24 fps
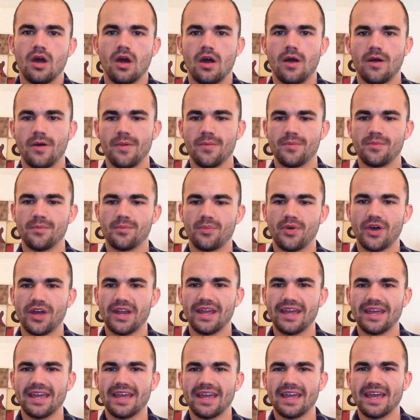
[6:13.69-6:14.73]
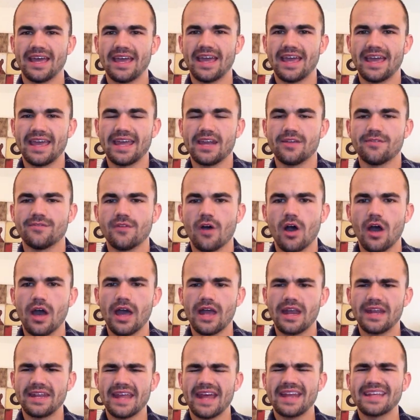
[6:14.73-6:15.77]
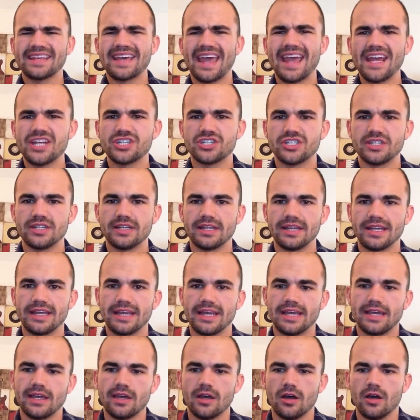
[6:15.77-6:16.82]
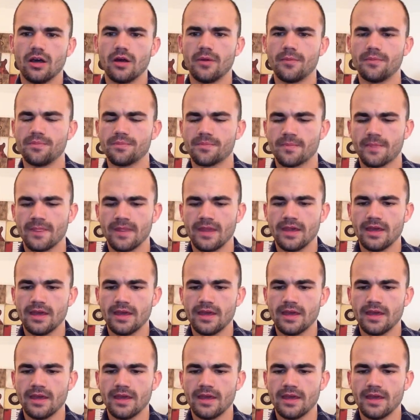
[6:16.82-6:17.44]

um, but it, a dedication um,